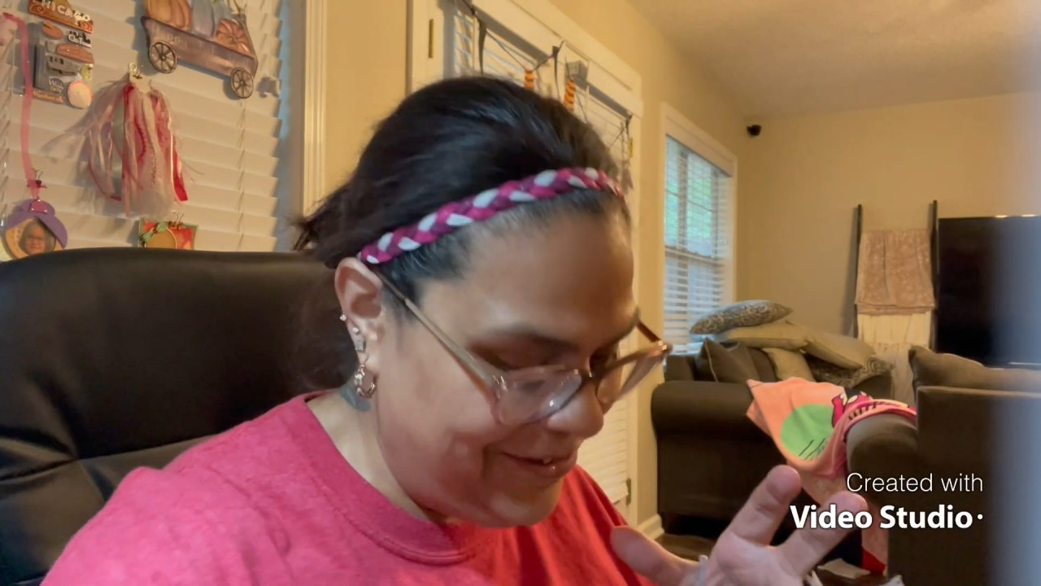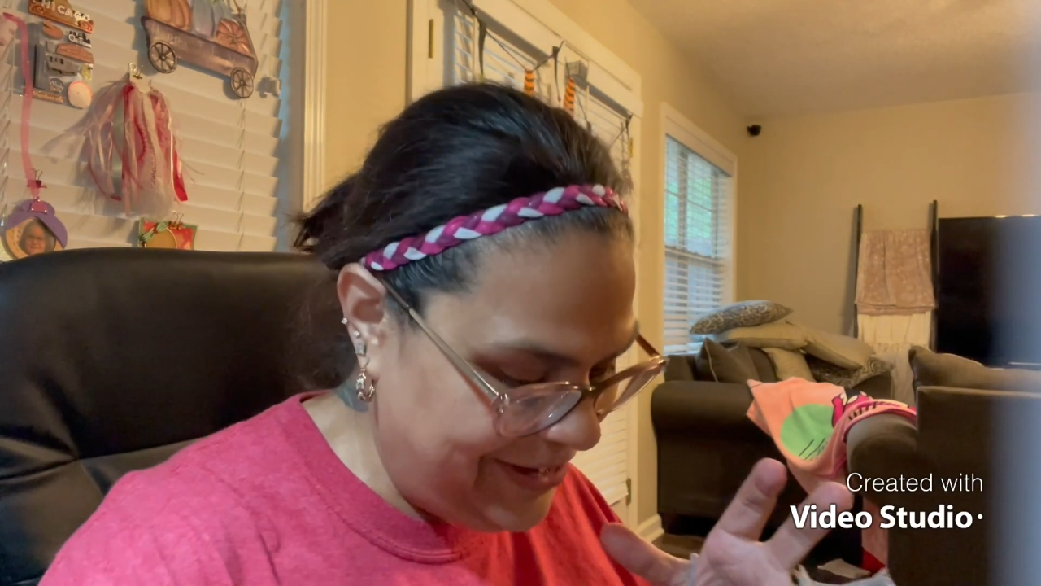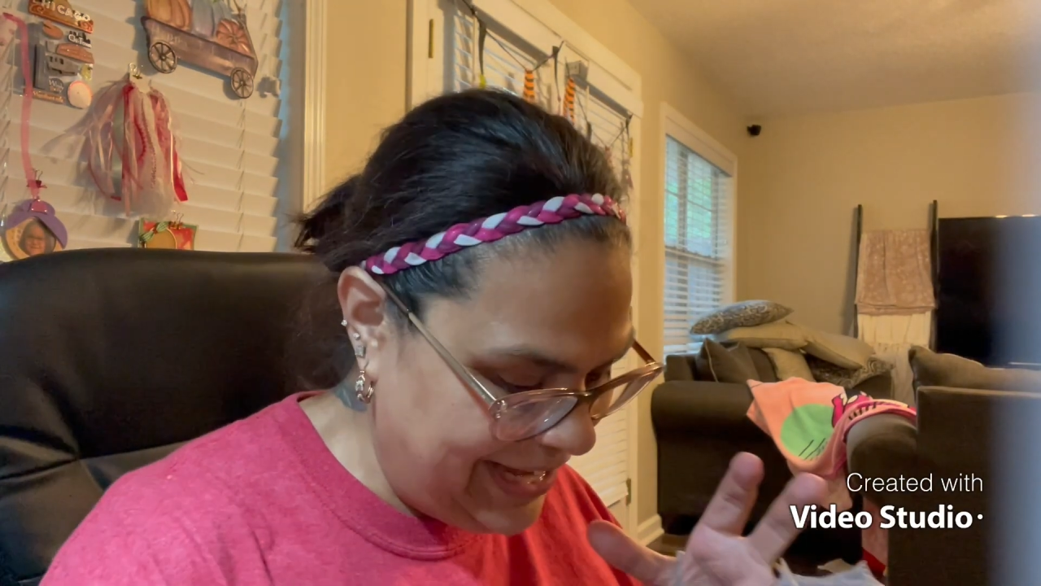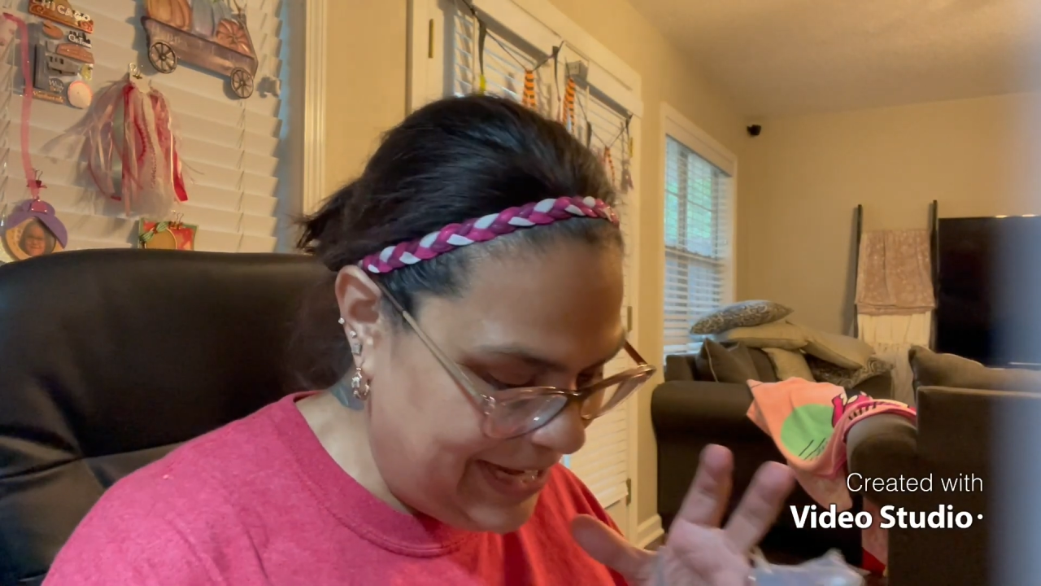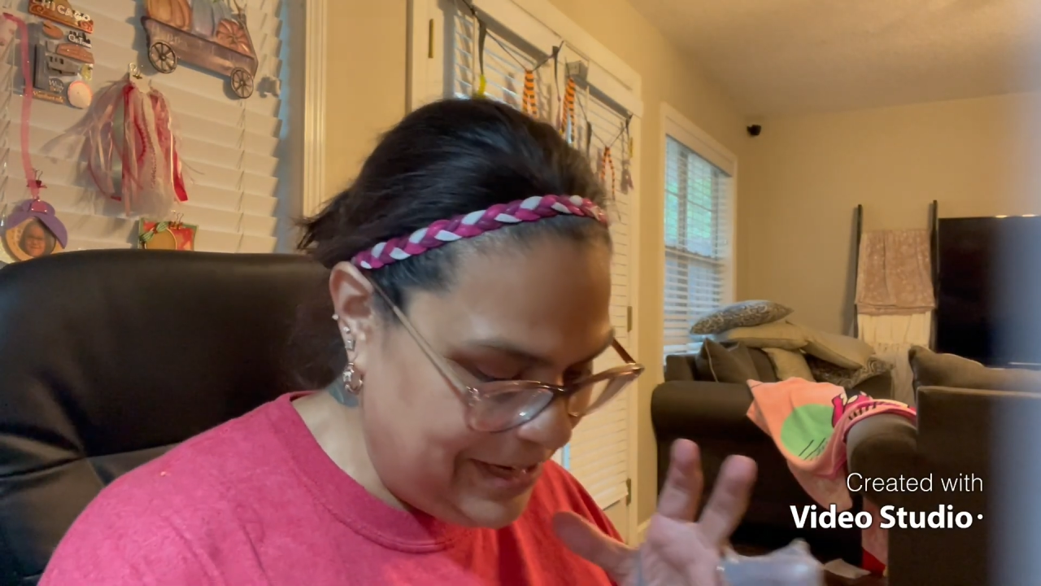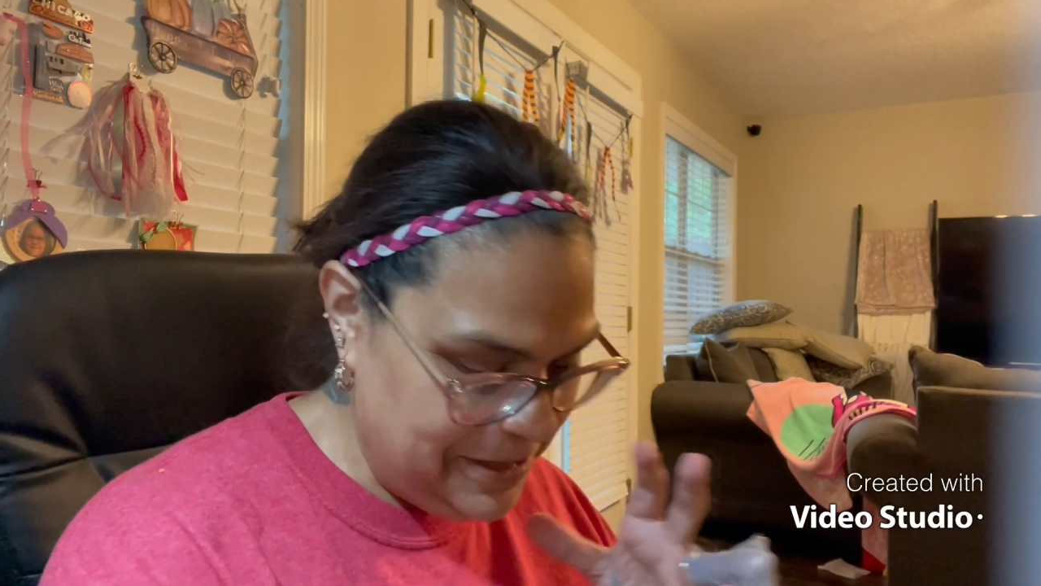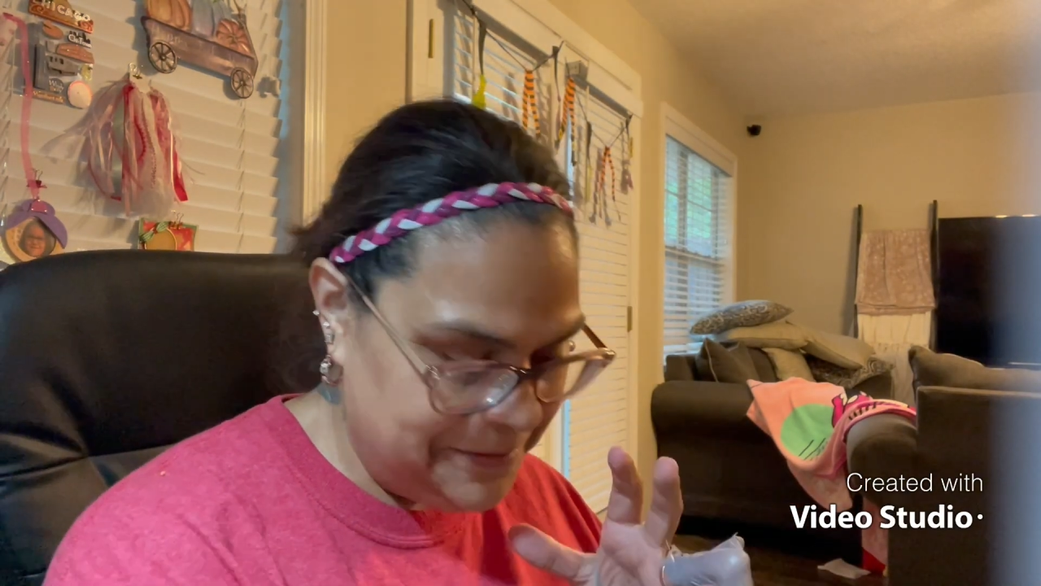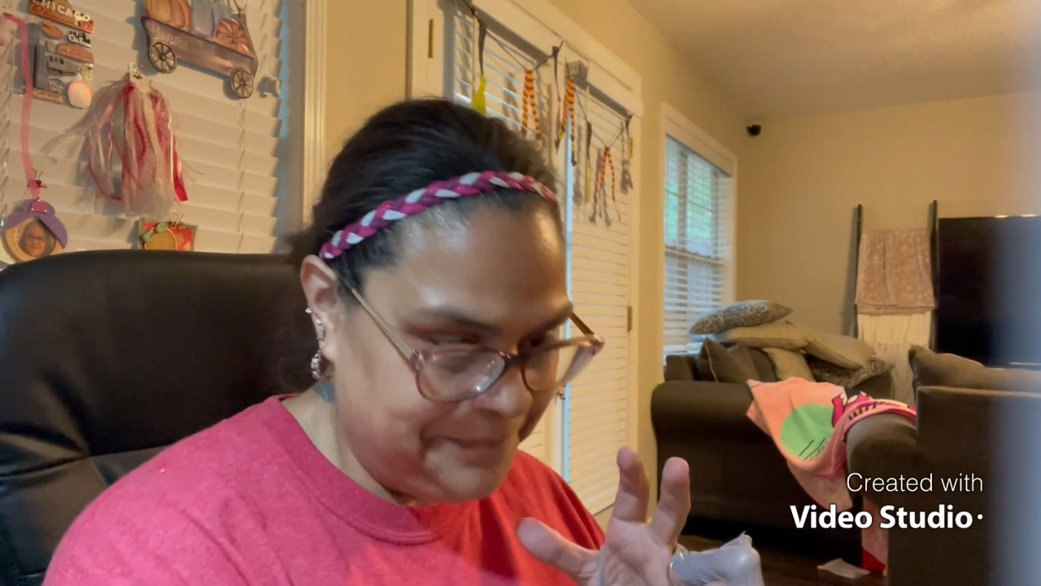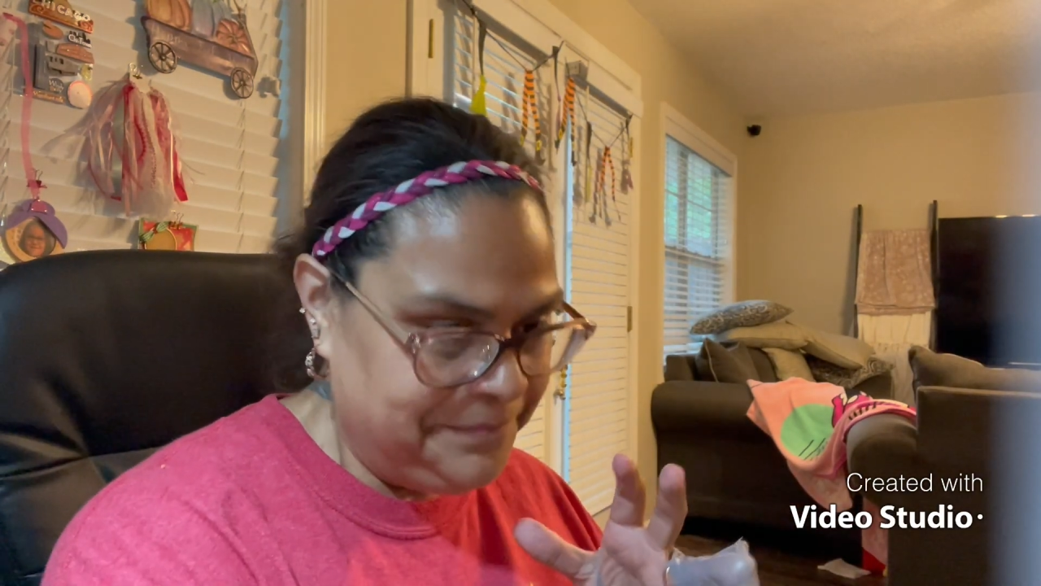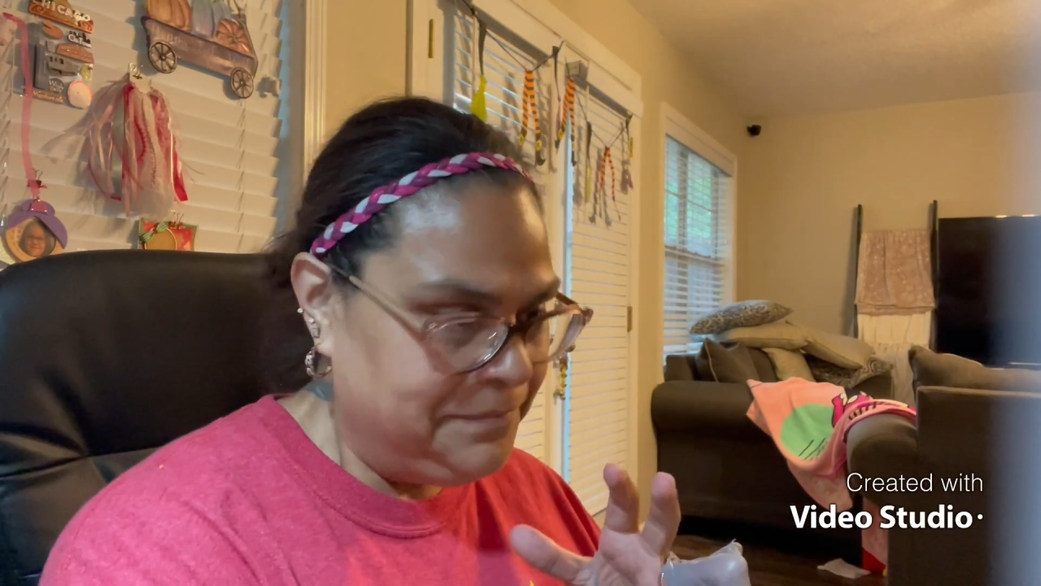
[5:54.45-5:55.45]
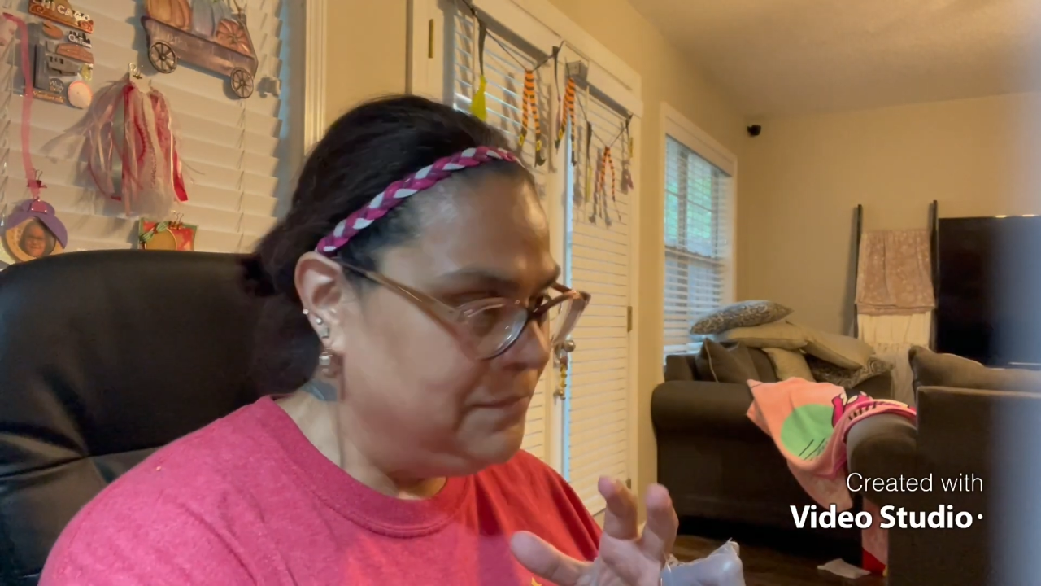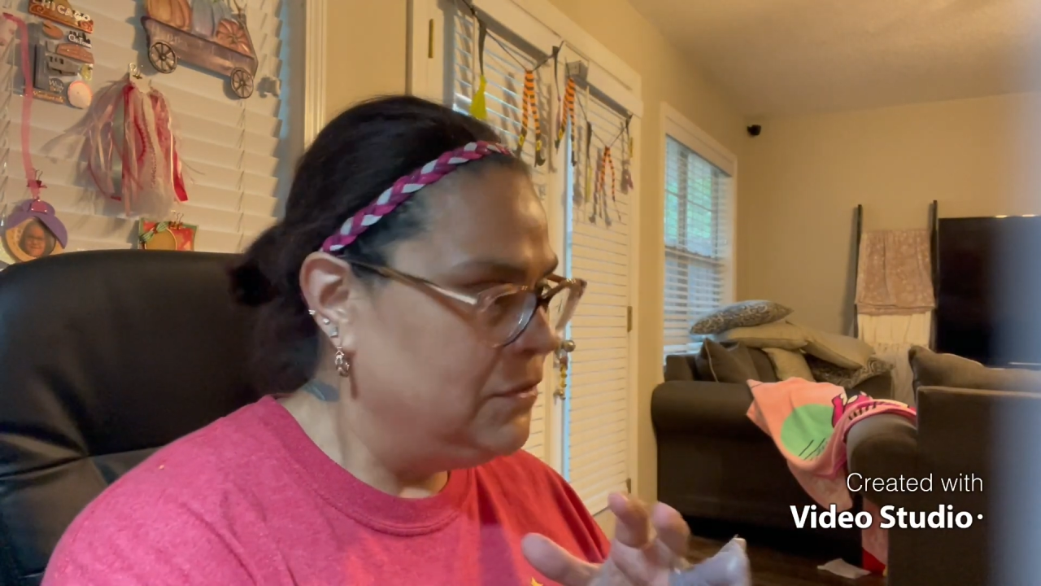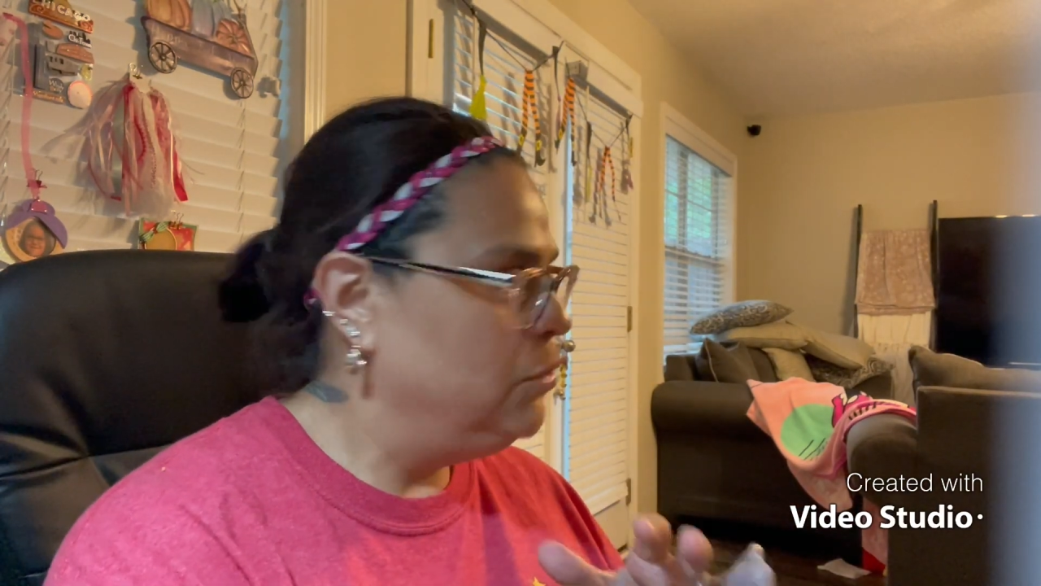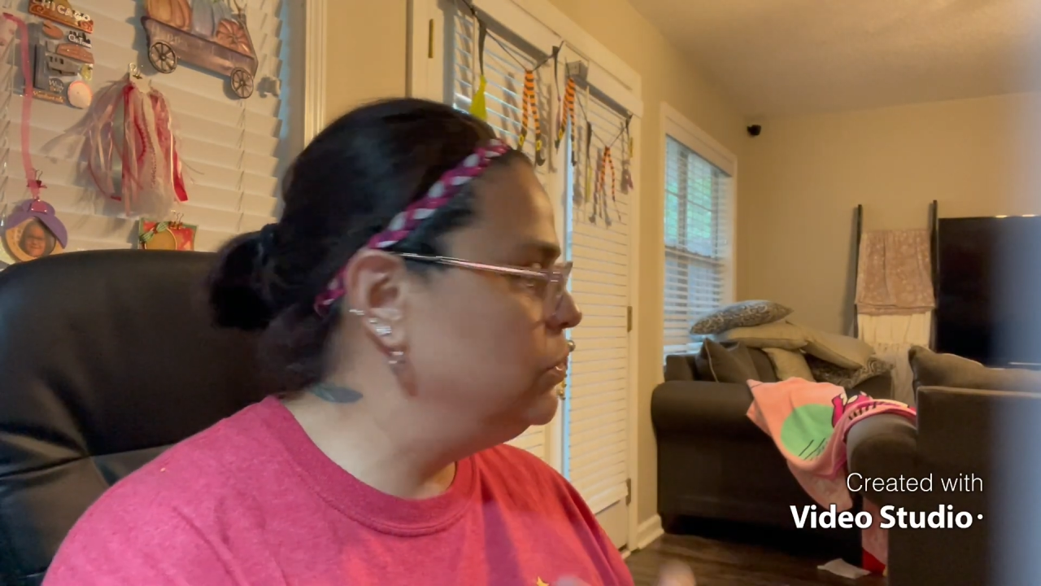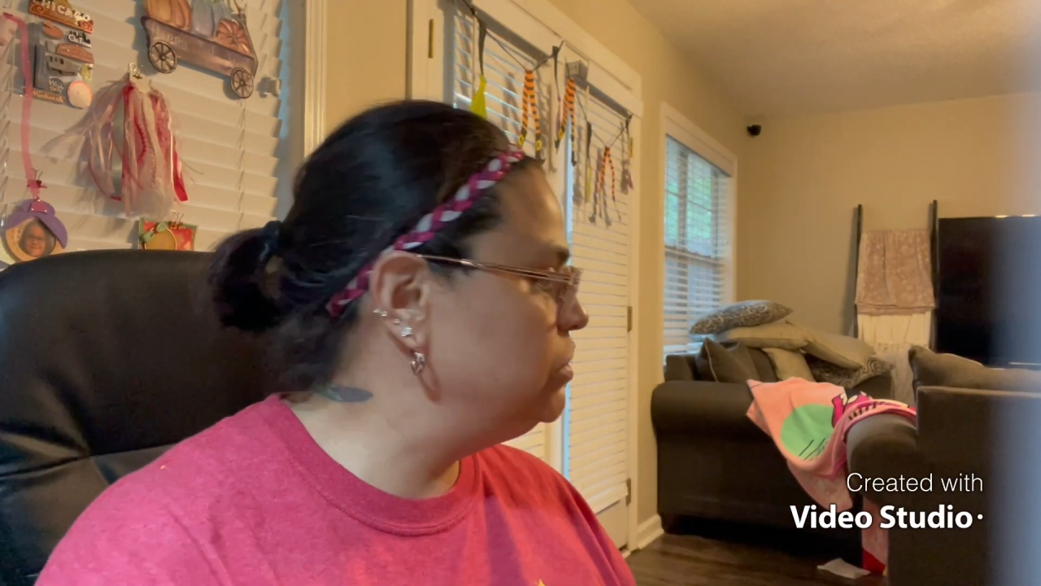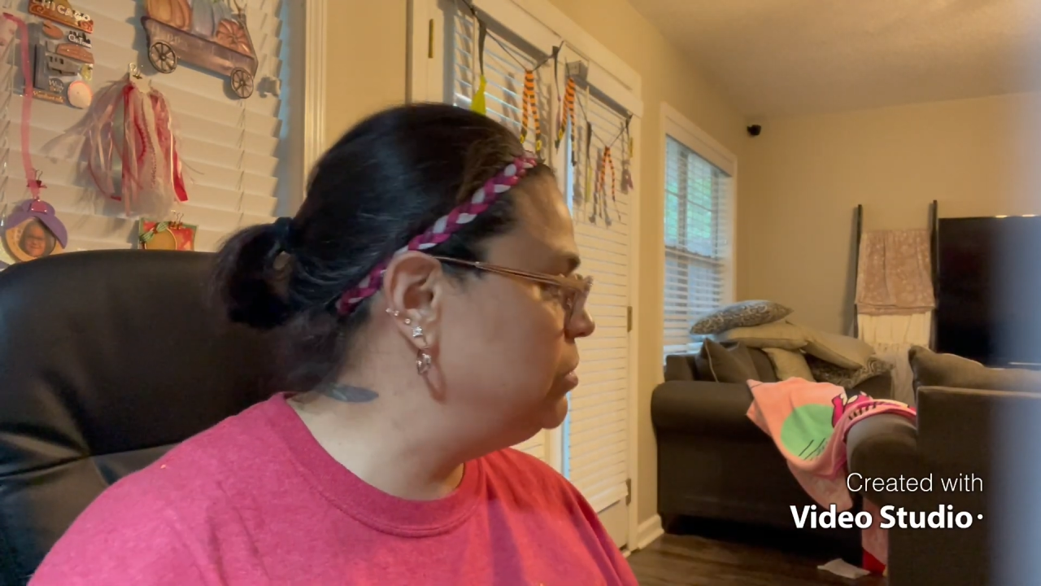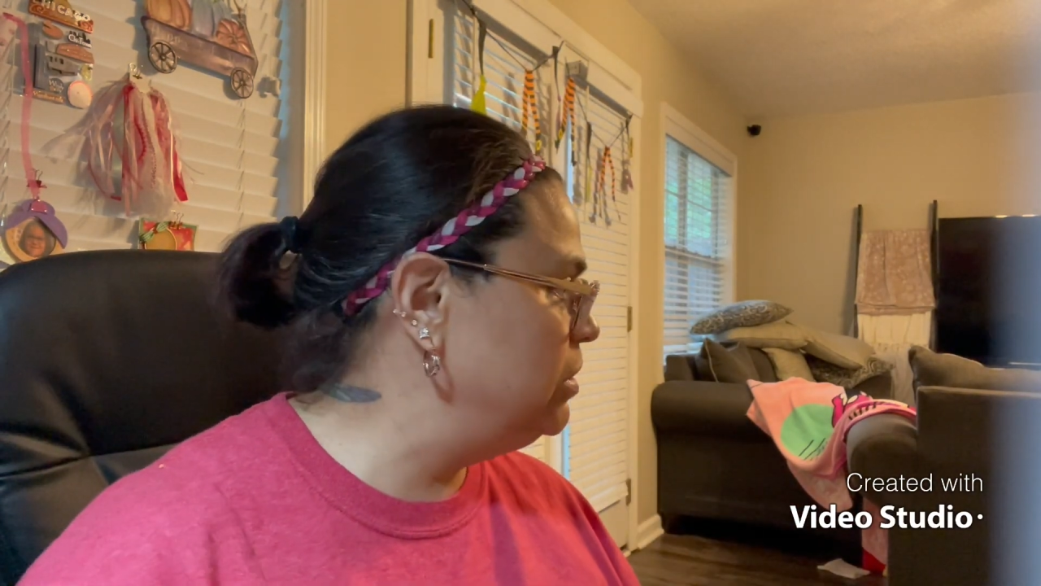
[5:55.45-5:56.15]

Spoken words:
okay? Where's your